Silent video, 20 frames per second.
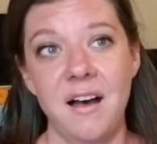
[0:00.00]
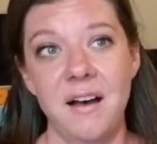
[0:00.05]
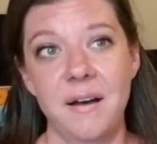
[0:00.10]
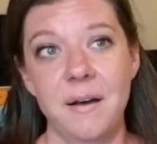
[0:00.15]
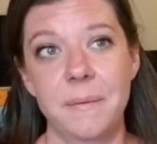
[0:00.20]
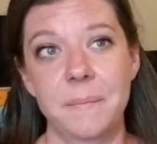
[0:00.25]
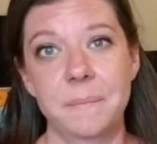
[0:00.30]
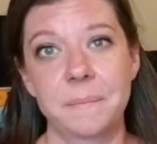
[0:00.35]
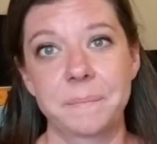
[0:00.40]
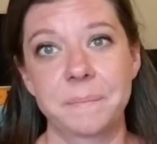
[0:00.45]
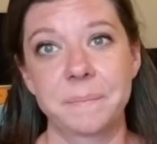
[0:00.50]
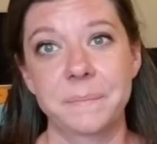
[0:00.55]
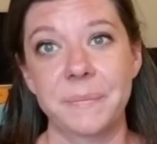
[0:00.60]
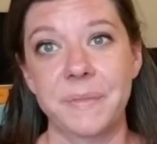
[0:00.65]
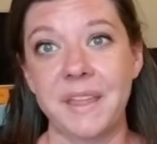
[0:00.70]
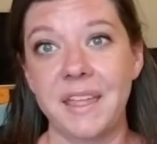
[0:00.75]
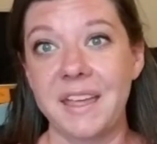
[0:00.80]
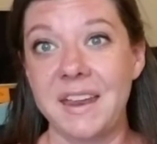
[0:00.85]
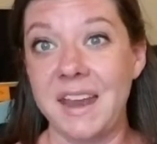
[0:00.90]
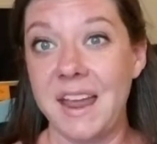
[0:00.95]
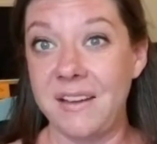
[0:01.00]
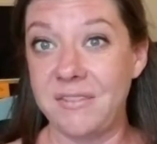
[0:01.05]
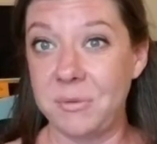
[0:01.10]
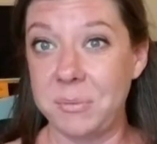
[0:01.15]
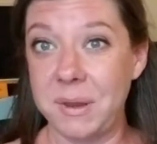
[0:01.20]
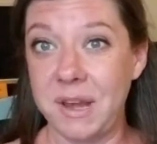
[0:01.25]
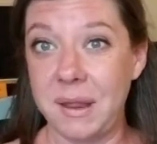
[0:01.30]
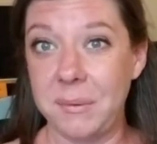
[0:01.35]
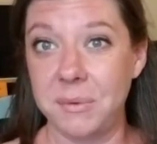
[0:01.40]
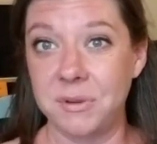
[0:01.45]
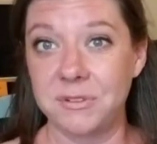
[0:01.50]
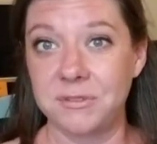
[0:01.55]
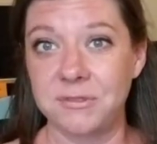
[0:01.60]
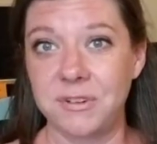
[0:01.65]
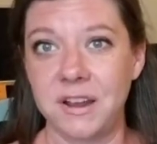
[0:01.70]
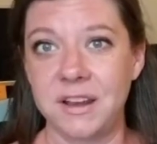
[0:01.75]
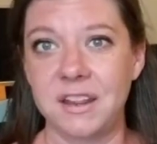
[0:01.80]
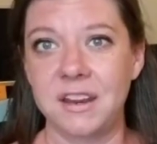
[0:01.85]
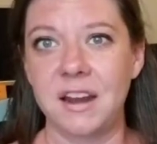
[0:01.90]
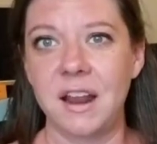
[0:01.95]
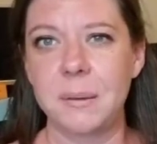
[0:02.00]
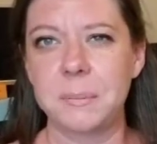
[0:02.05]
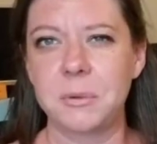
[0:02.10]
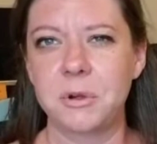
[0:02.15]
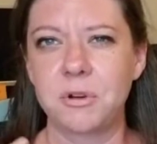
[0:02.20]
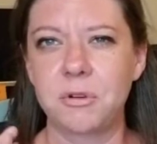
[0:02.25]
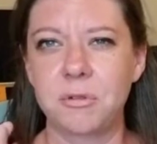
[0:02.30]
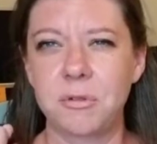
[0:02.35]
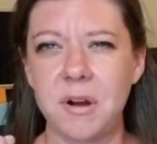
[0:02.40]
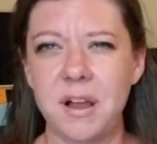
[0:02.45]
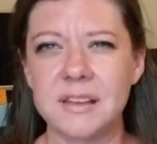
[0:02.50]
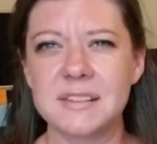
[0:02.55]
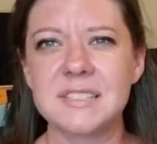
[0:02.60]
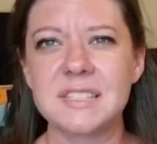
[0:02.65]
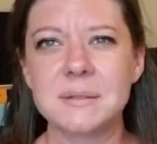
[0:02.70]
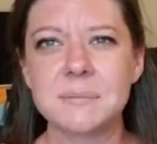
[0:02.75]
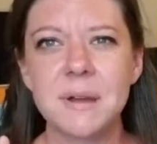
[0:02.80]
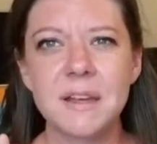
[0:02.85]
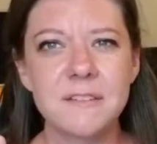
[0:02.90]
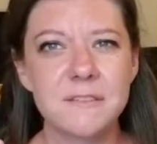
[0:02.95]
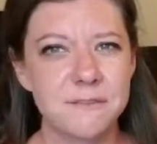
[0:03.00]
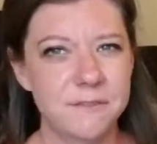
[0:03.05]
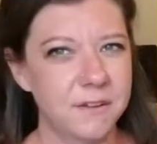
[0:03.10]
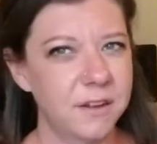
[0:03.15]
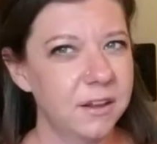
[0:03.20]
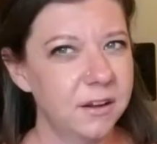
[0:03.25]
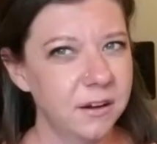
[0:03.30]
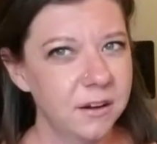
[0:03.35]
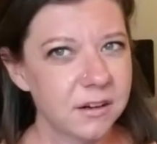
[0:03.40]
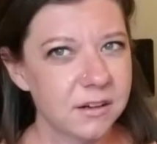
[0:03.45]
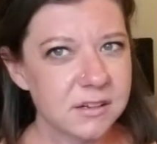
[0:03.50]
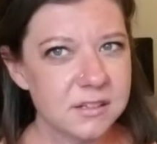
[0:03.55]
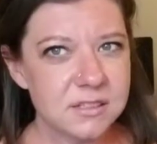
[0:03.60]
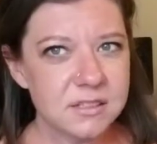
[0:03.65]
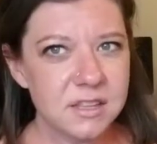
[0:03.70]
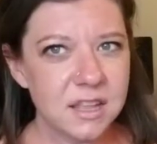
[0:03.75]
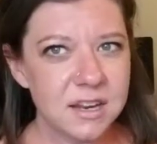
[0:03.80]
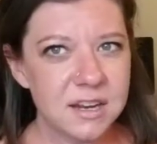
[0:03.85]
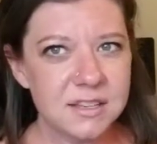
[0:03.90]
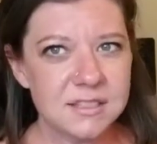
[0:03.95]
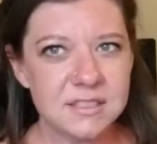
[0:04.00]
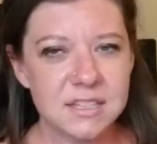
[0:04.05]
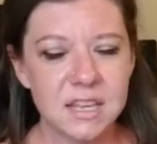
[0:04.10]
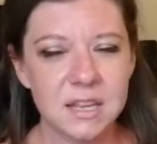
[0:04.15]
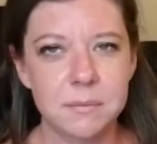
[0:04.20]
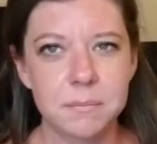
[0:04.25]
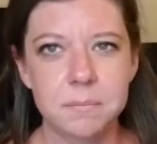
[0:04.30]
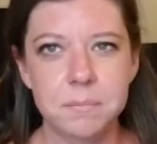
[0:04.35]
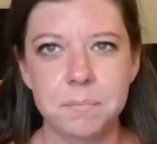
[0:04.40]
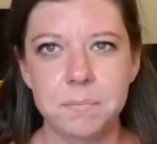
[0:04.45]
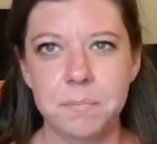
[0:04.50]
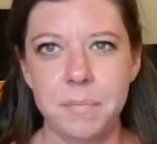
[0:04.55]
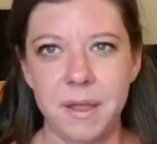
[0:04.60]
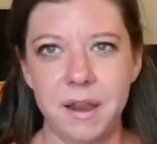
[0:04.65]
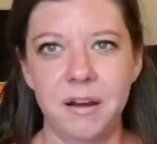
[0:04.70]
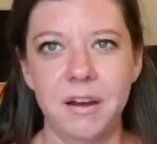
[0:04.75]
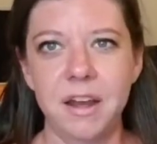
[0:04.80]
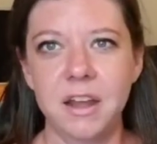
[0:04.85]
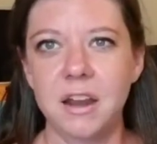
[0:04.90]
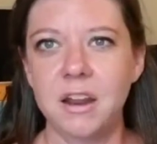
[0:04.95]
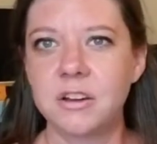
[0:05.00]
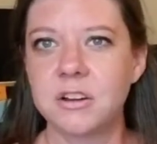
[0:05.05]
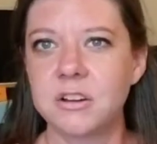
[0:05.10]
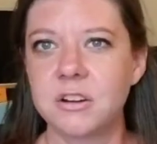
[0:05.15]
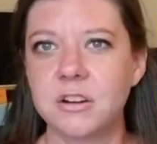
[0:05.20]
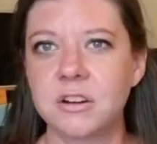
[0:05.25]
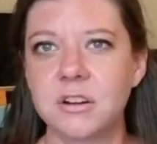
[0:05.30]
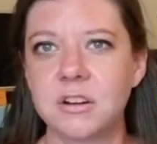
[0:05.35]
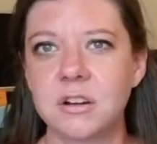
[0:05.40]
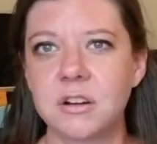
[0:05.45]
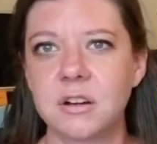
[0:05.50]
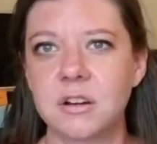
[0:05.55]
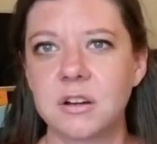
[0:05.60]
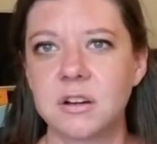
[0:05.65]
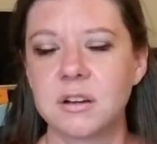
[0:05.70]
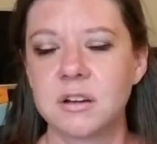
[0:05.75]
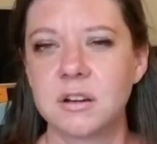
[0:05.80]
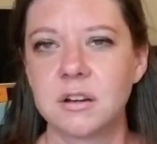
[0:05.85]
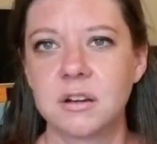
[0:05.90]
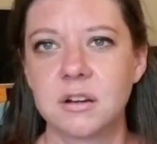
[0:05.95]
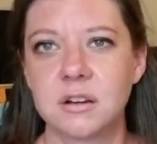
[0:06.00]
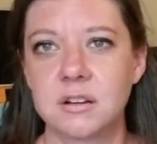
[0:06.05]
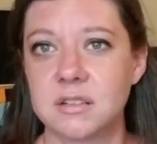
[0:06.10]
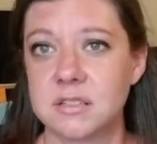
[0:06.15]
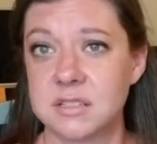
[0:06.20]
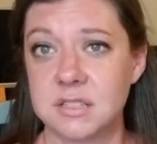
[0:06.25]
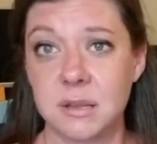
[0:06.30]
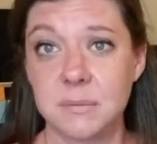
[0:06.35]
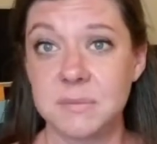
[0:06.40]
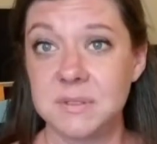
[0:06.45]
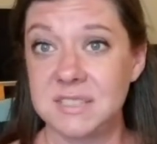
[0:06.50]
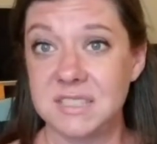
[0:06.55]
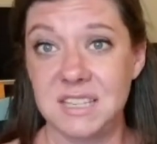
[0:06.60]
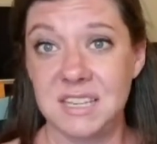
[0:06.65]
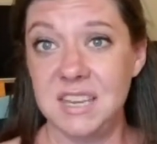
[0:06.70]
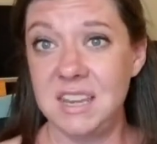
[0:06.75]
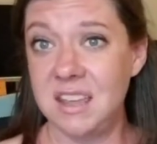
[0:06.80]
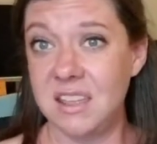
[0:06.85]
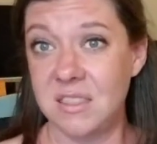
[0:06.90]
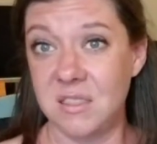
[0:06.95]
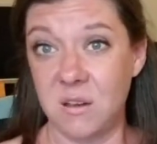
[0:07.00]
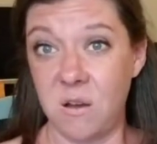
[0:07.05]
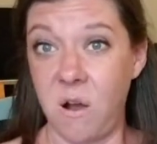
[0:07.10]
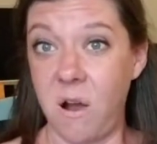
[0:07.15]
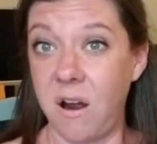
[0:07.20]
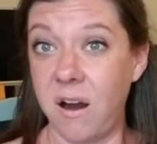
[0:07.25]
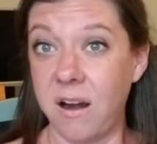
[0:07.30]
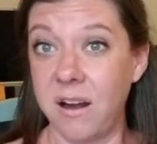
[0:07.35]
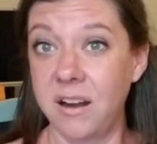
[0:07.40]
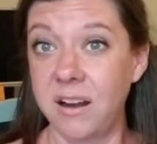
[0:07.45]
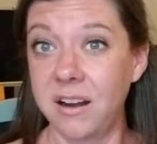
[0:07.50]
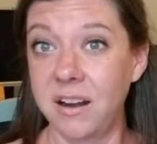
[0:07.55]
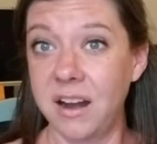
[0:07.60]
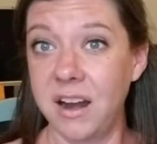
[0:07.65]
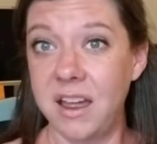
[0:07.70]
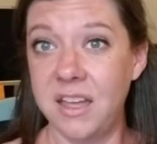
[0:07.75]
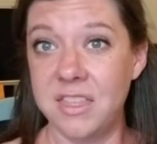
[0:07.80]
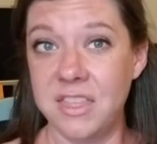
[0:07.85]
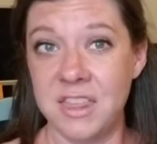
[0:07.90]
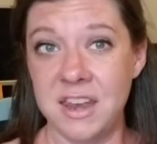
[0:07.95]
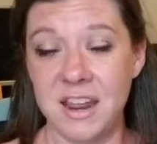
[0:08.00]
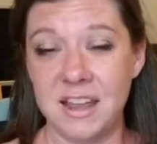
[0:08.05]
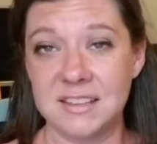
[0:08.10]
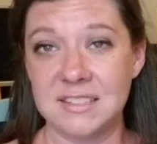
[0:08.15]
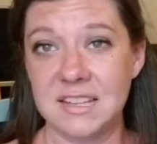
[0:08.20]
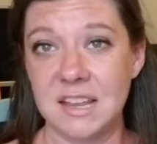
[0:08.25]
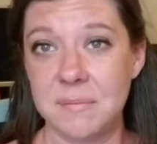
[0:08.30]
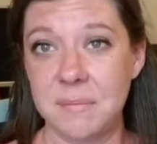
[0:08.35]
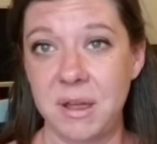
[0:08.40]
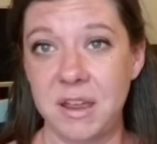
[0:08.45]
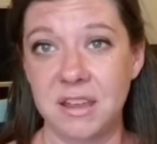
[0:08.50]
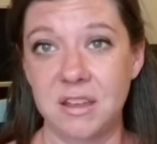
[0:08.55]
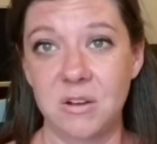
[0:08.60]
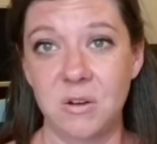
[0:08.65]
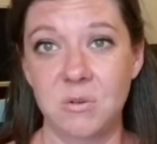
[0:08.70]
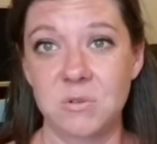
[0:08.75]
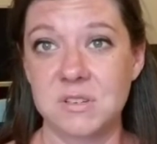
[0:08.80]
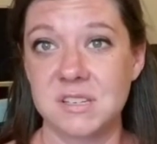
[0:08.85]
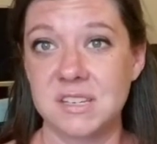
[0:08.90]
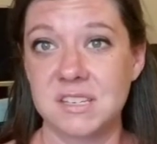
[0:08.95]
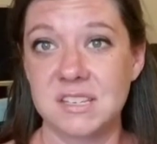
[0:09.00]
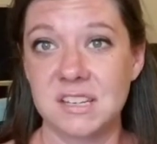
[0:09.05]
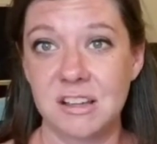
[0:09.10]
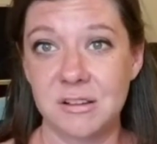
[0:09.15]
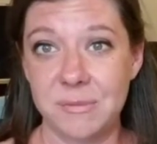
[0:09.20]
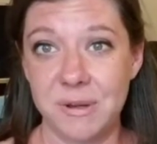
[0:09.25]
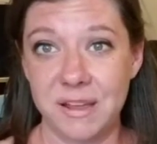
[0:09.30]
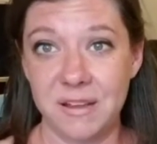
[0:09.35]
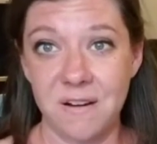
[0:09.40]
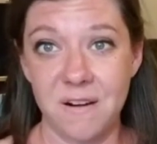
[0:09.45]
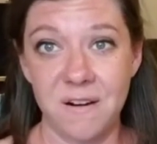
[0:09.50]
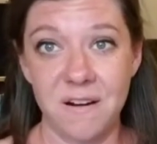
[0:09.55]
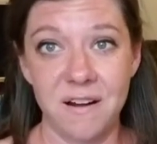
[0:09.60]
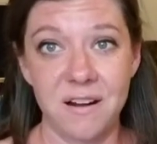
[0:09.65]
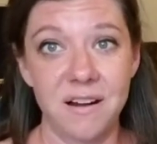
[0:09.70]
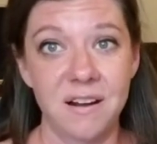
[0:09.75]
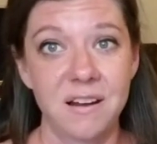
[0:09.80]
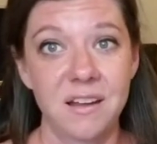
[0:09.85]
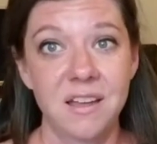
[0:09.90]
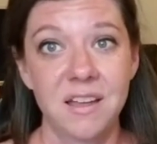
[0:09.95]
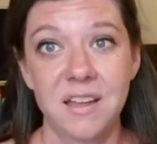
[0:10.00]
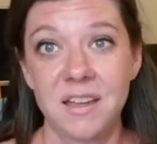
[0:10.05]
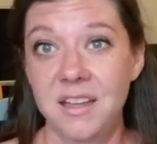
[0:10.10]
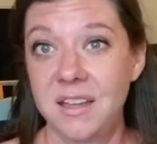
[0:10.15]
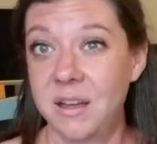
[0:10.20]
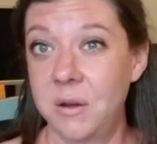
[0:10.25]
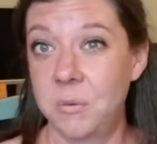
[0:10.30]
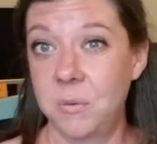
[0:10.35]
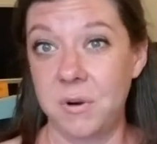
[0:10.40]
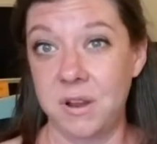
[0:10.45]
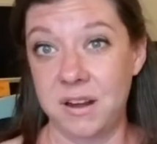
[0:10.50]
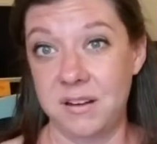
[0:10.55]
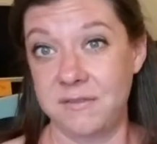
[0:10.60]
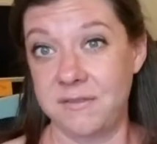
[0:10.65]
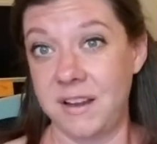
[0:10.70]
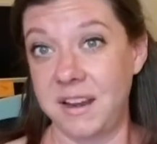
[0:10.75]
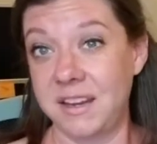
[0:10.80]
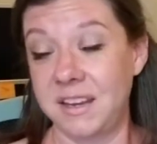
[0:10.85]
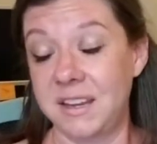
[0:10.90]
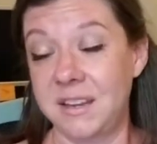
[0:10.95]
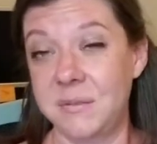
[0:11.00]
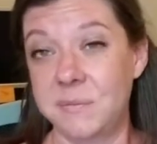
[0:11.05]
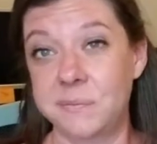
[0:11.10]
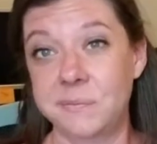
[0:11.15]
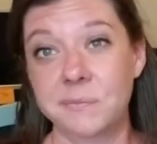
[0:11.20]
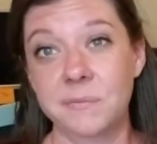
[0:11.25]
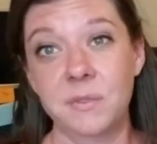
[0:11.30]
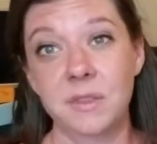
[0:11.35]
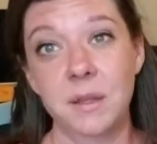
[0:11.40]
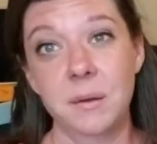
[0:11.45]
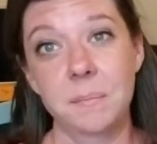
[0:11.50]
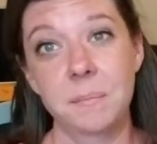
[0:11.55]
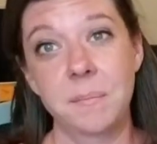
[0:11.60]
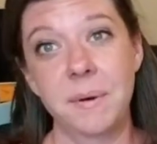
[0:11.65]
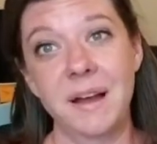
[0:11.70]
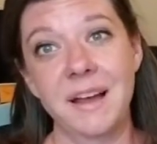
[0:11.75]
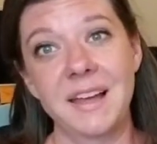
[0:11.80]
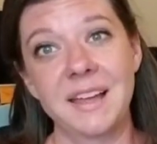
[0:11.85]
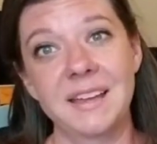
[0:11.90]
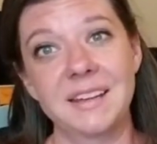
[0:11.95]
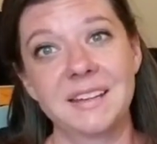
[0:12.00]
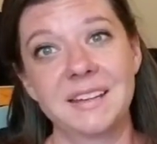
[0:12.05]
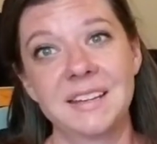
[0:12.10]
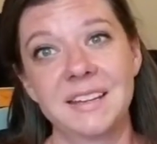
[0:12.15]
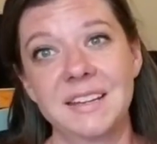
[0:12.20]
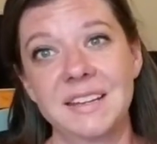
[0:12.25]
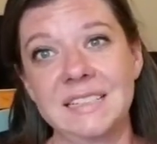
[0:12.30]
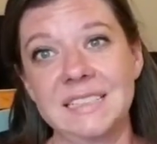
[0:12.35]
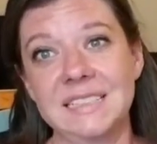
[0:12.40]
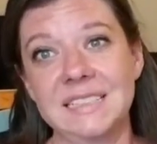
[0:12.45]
and haven't been able to find it. I'm crossing my fingers that it's like buried under some seat in the car, and the next time I go detail my car, we're gonna find it. But